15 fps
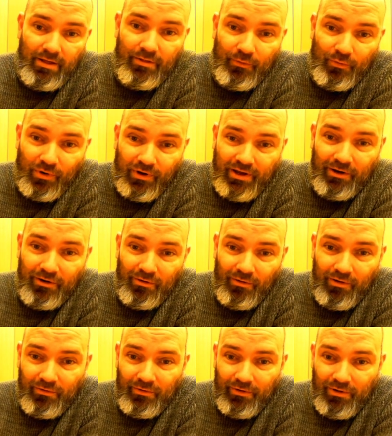the rook can no
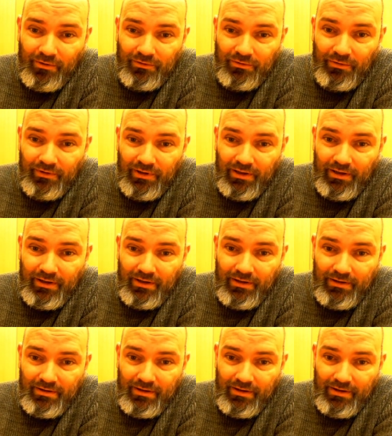longer go to the
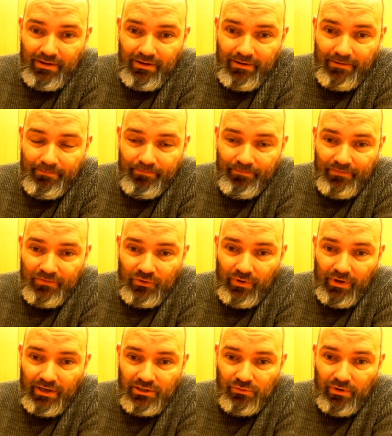uh, to
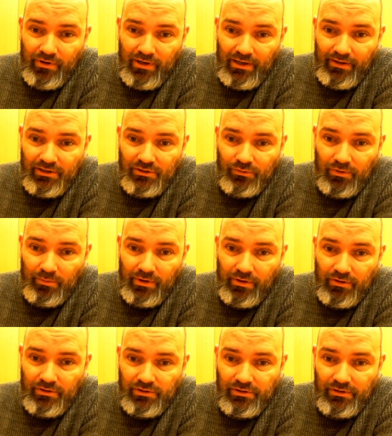any square like this one
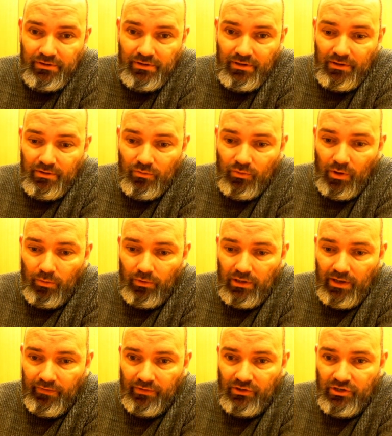because we will
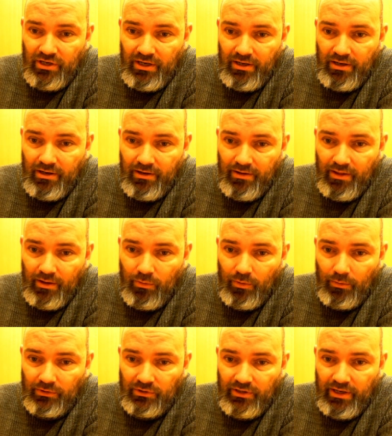give the check and then we
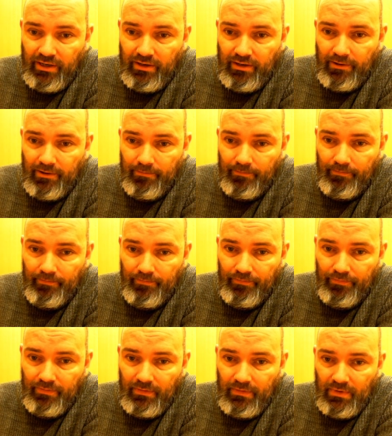will take
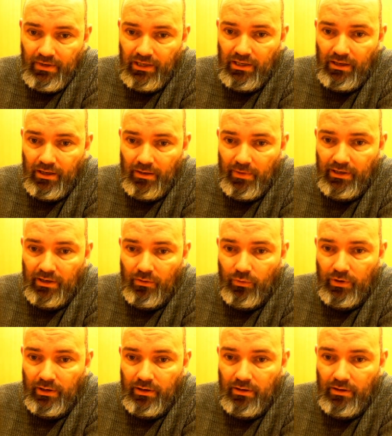and make a
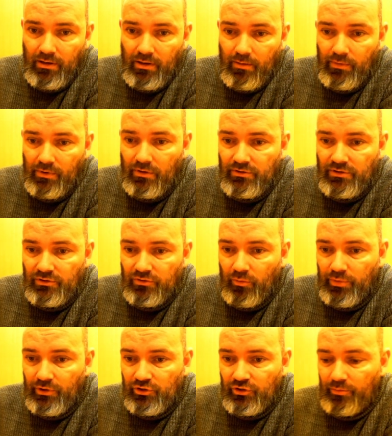queen because there's no
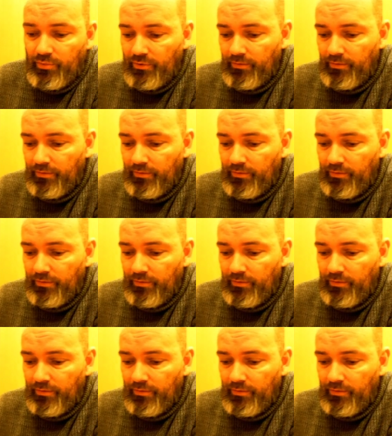bishop.